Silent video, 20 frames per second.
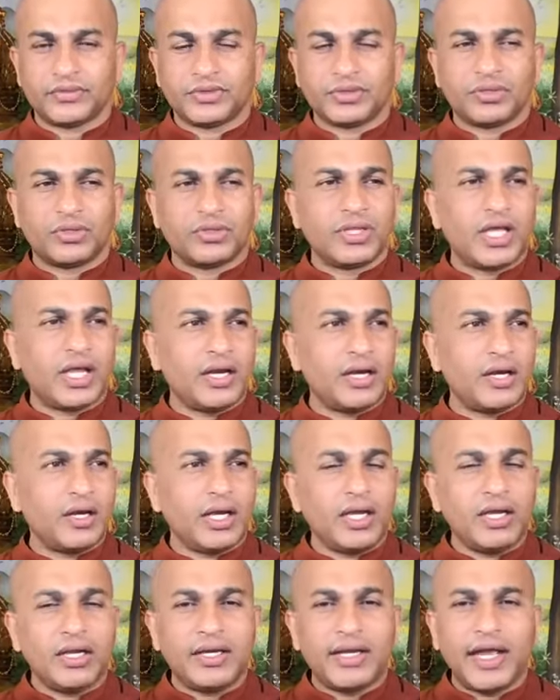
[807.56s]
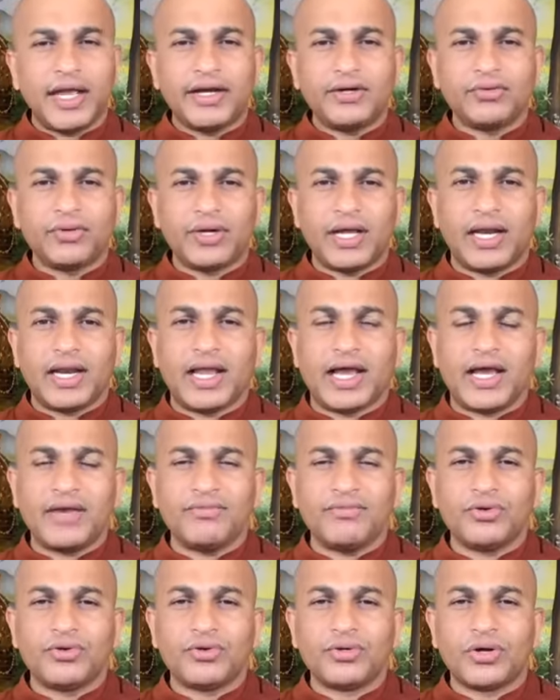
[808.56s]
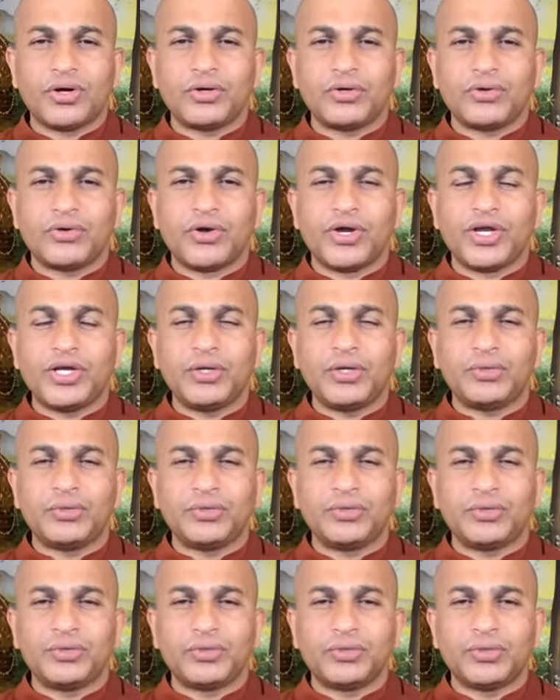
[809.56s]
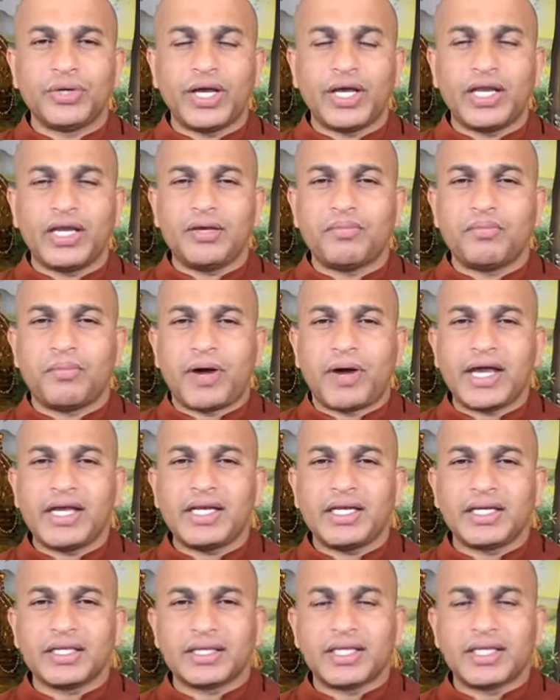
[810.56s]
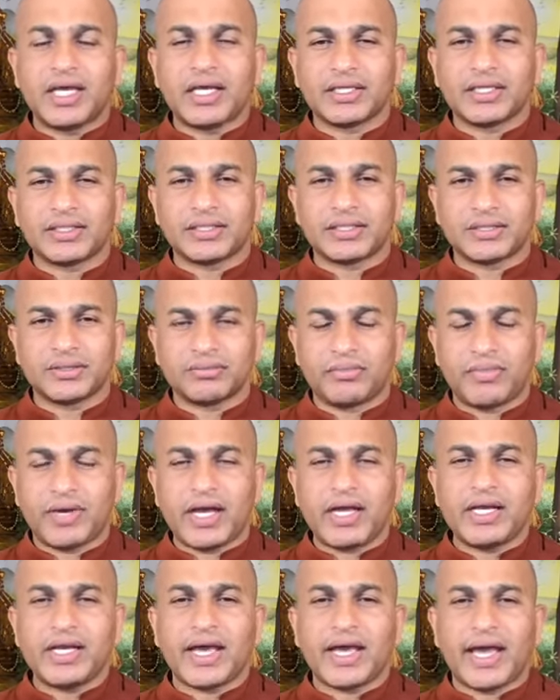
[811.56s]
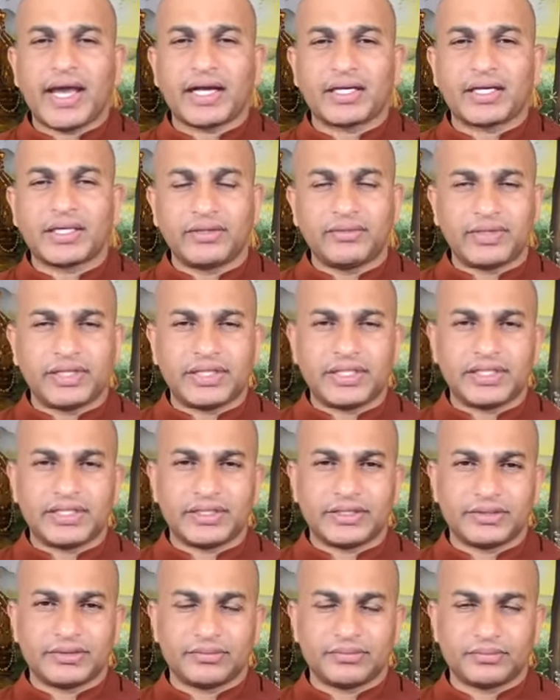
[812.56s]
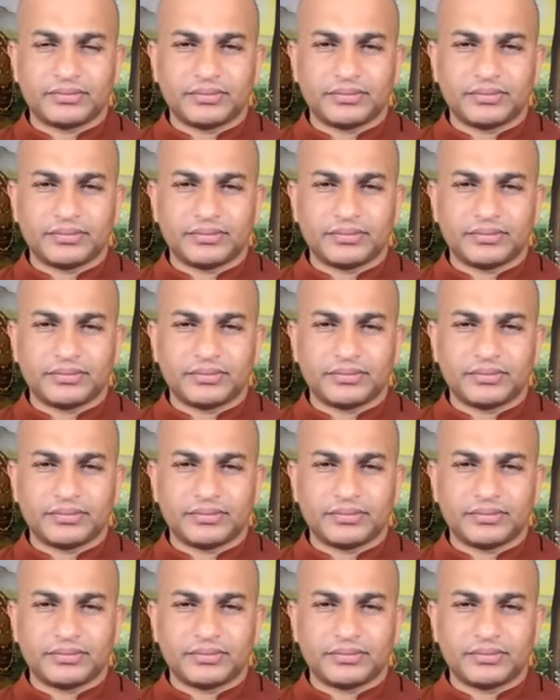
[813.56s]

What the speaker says: So then in day-to-day life, you're not going to do any minor things, minor activities.